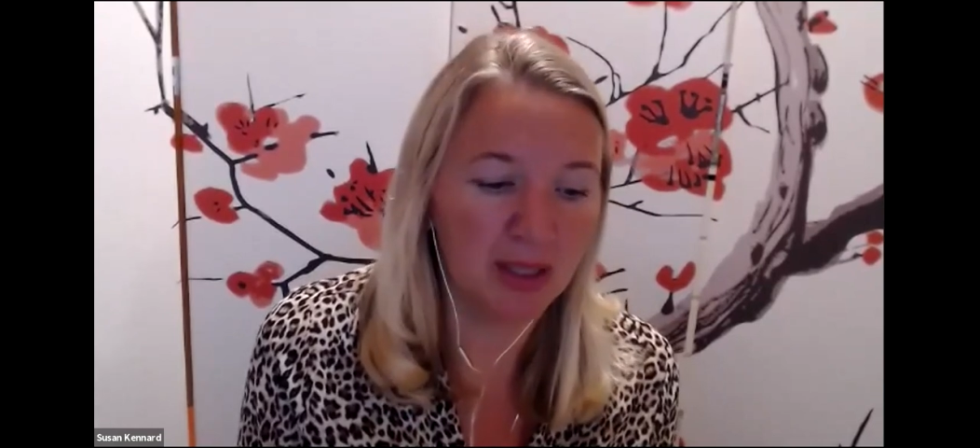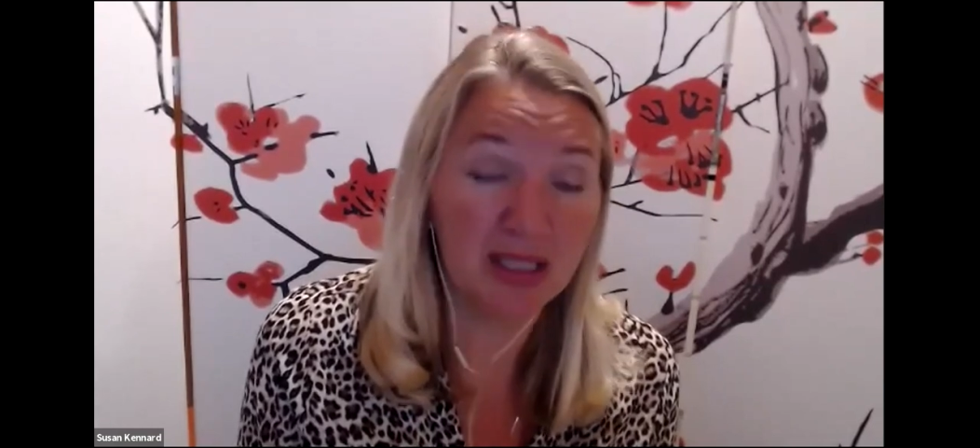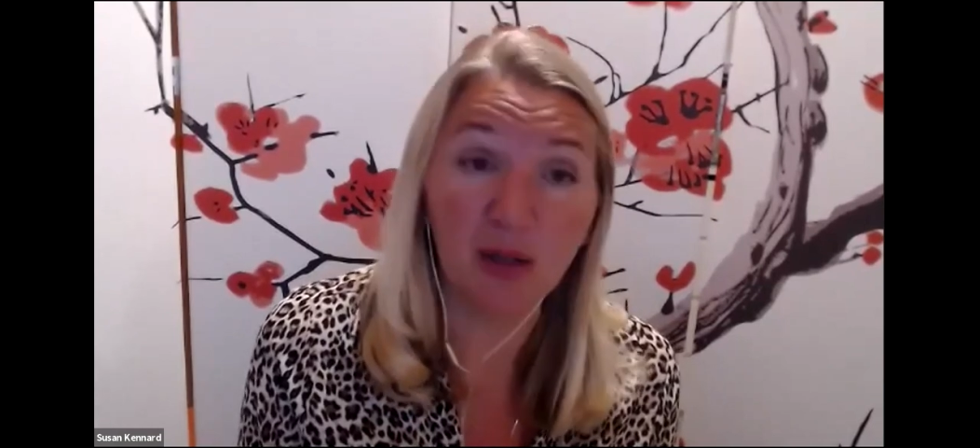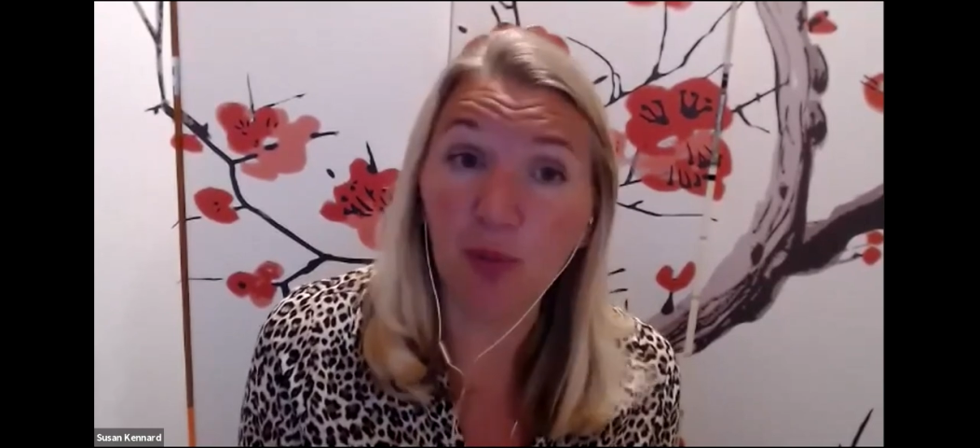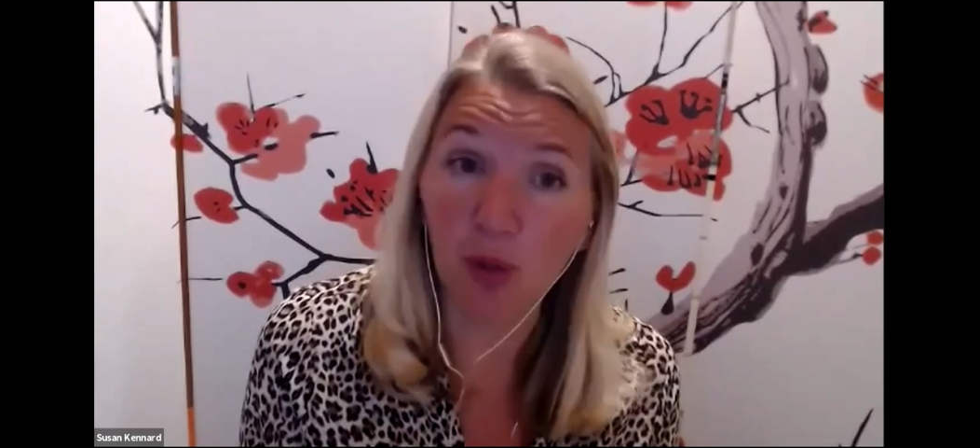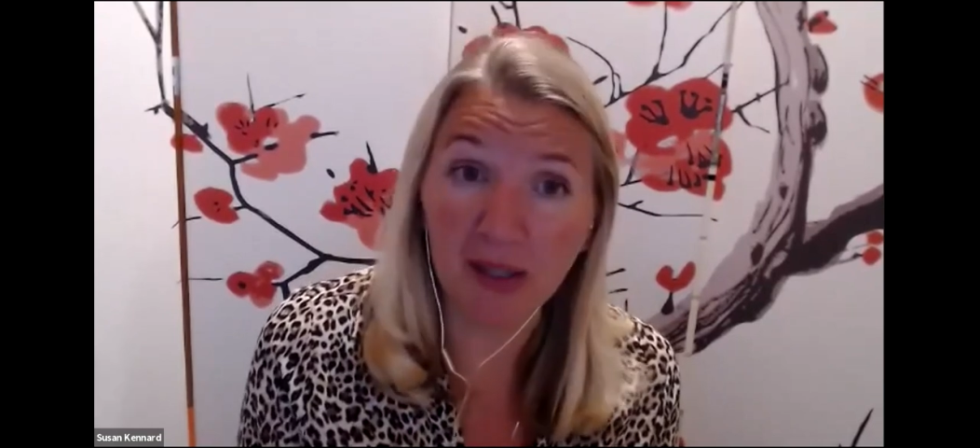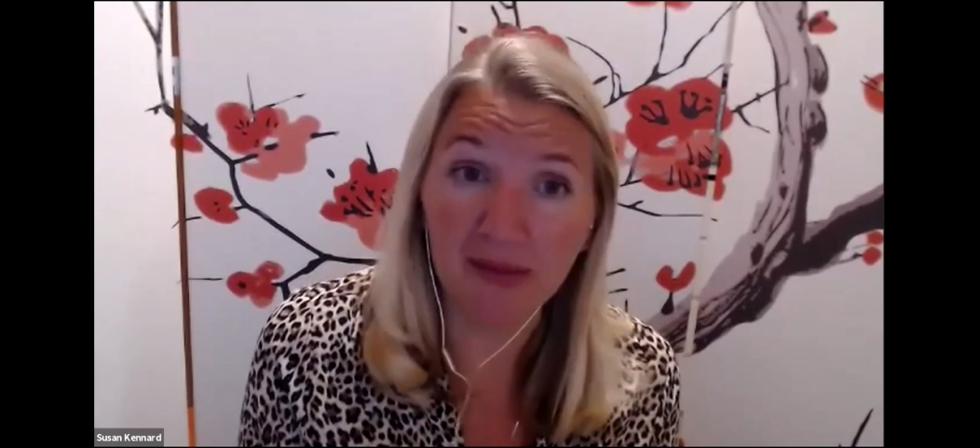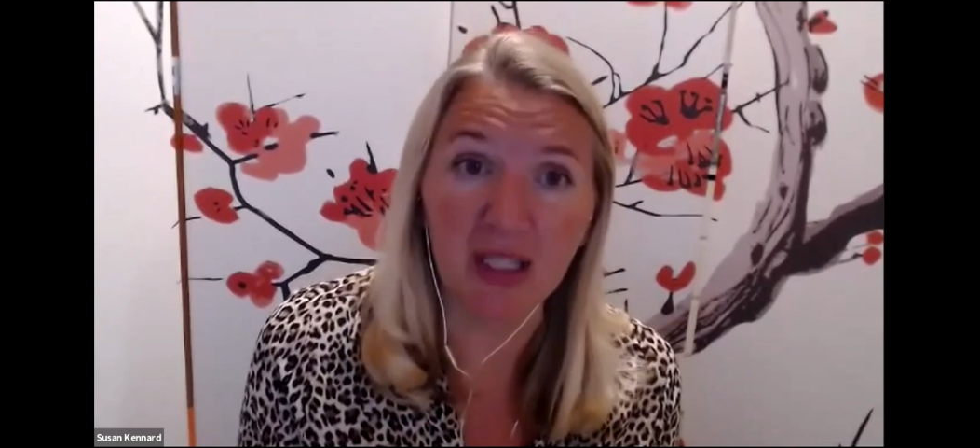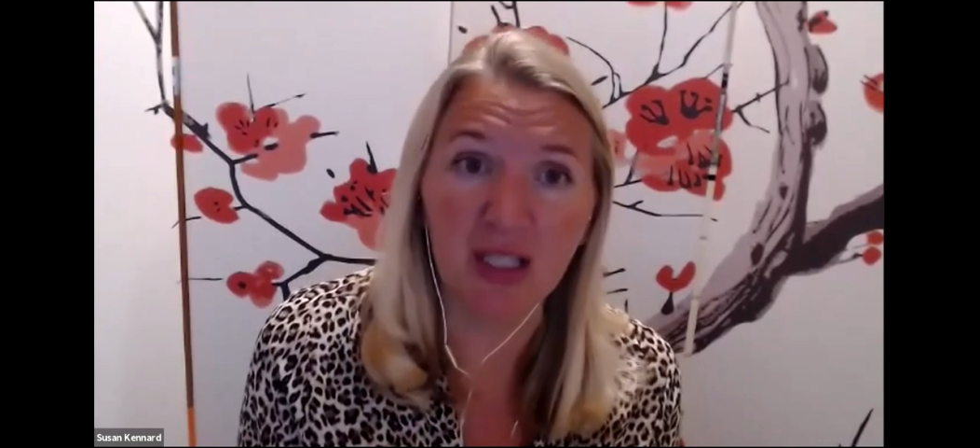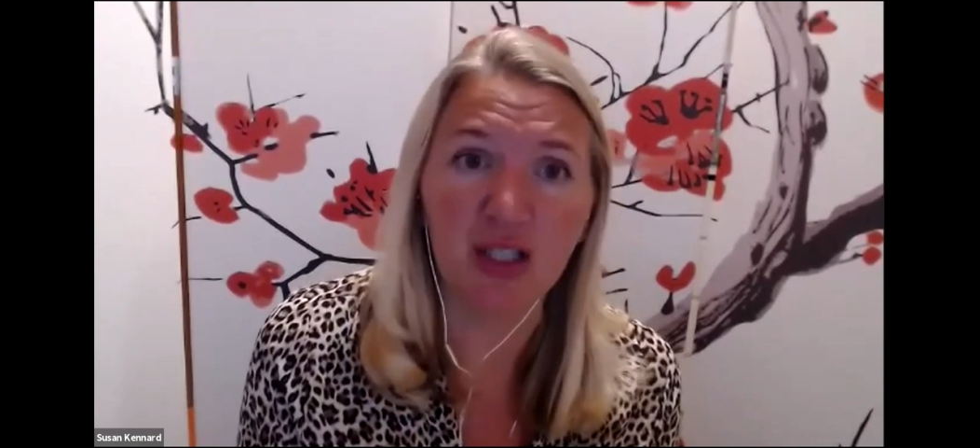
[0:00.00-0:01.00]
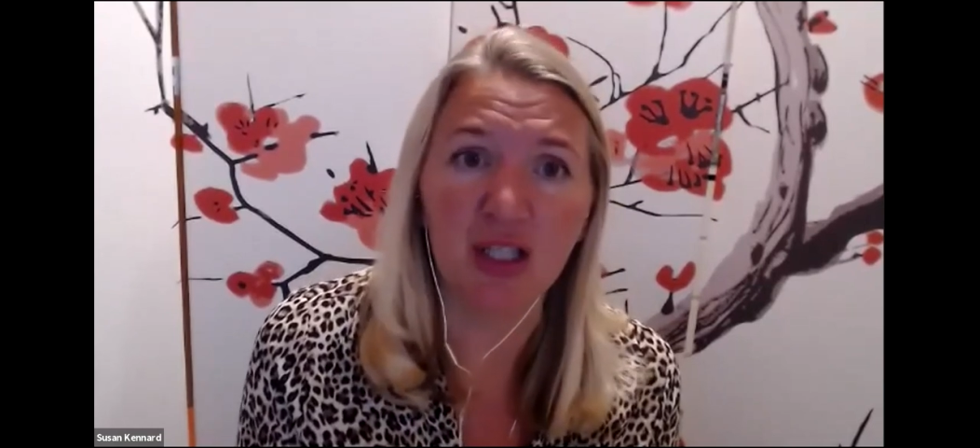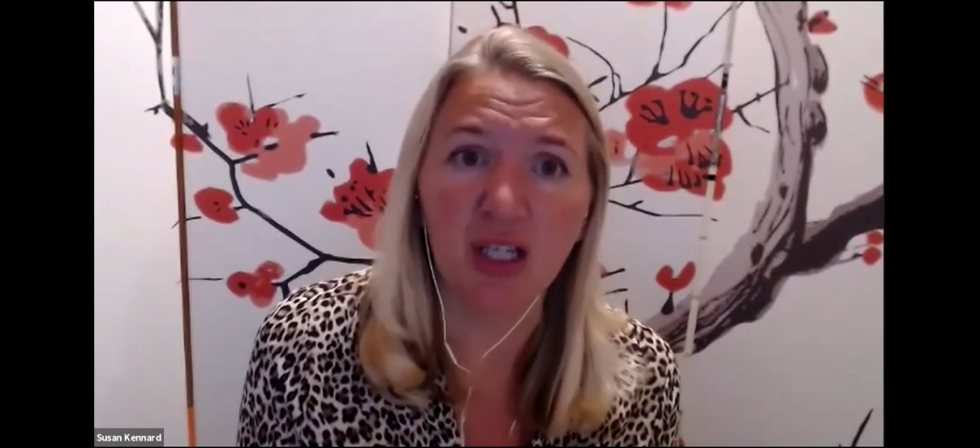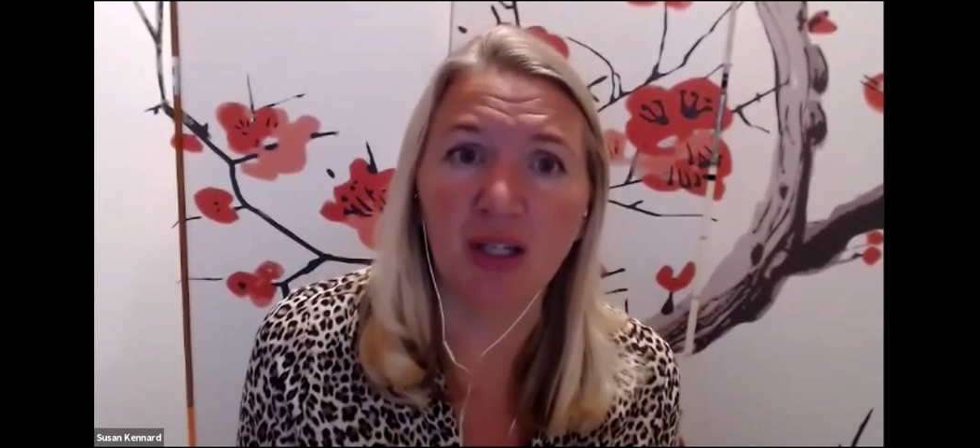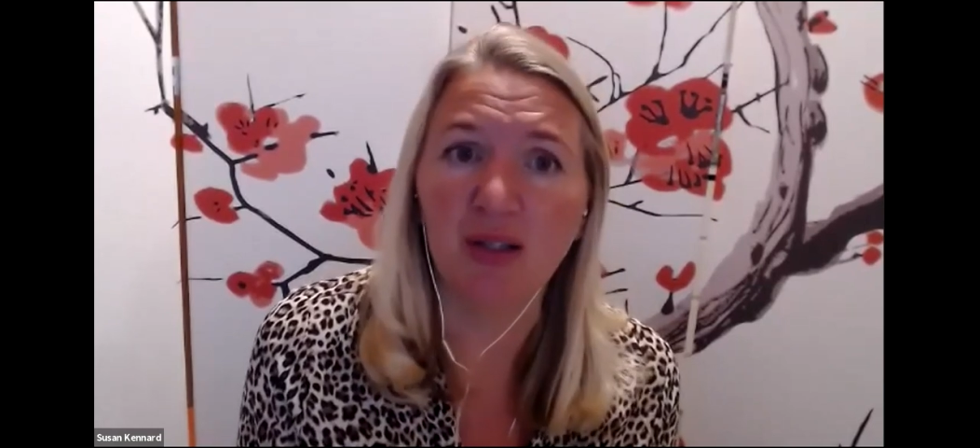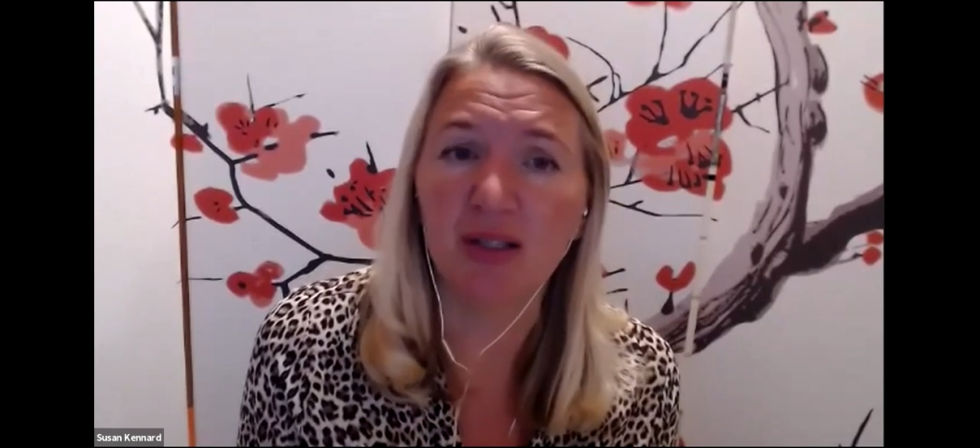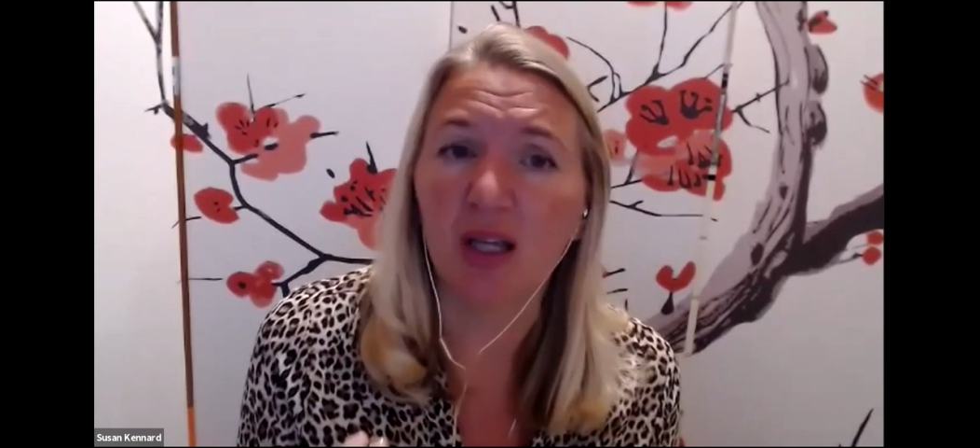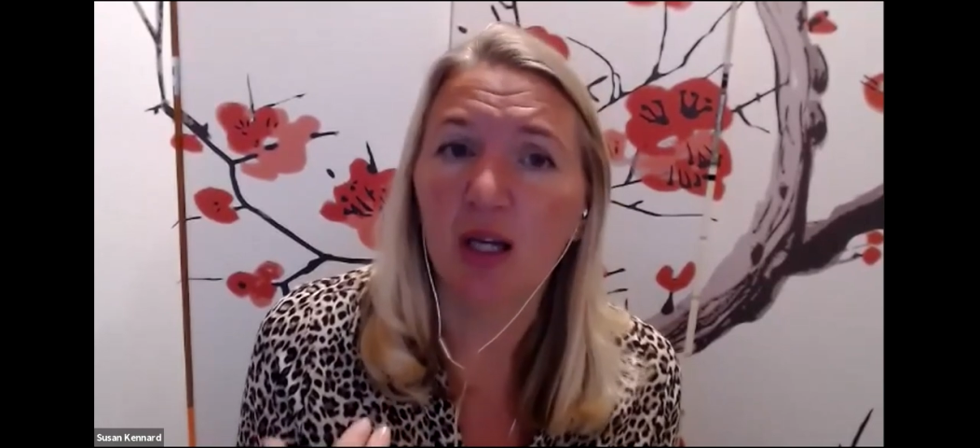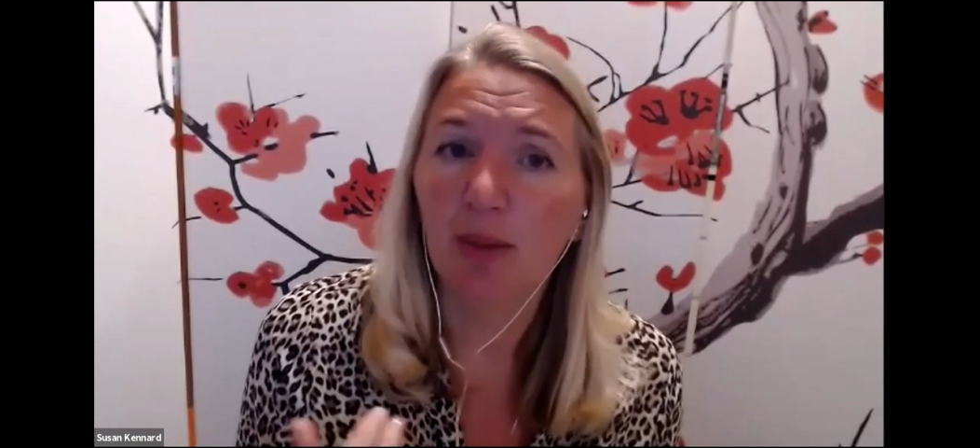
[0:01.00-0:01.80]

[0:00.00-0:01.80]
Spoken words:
self-worth issues,